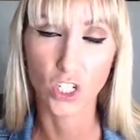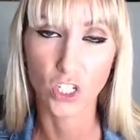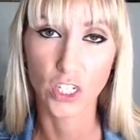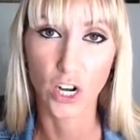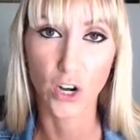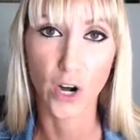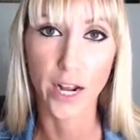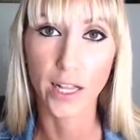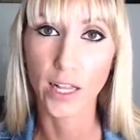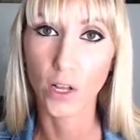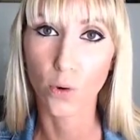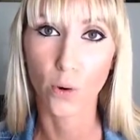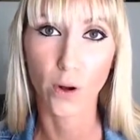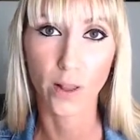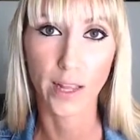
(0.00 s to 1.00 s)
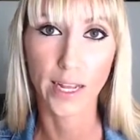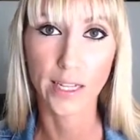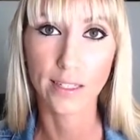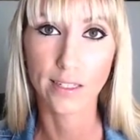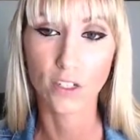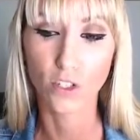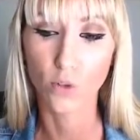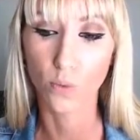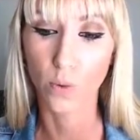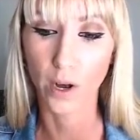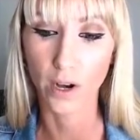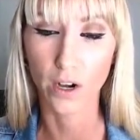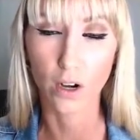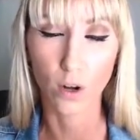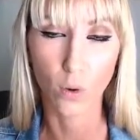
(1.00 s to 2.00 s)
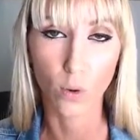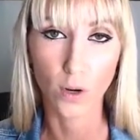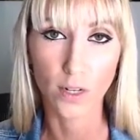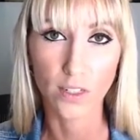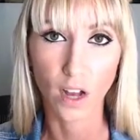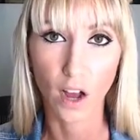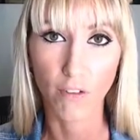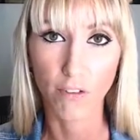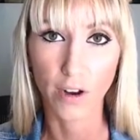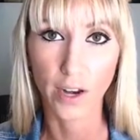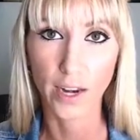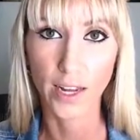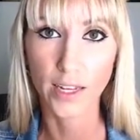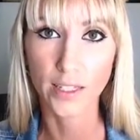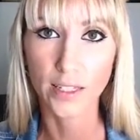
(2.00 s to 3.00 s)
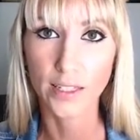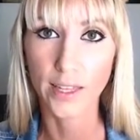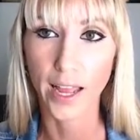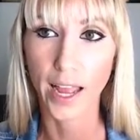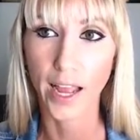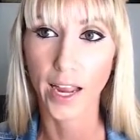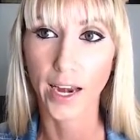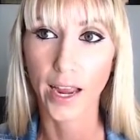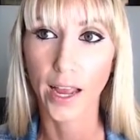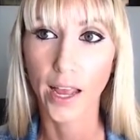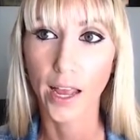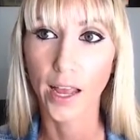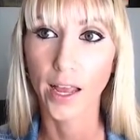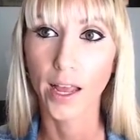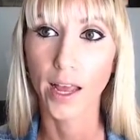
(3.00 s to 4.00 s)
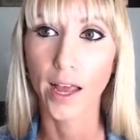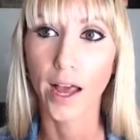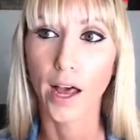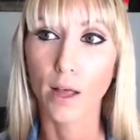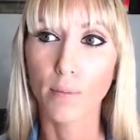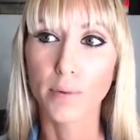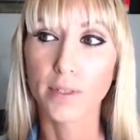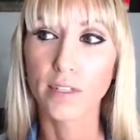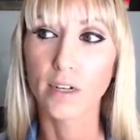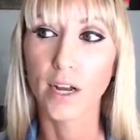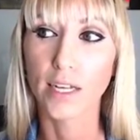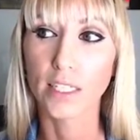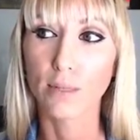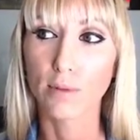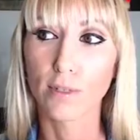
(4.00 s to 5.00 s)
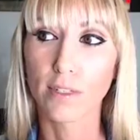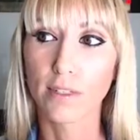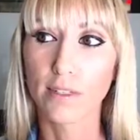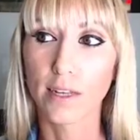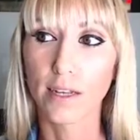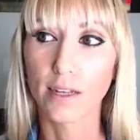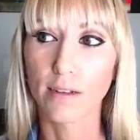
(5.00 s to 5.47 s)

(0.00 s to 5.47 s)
directly correlates to what her course offering is and helps their customers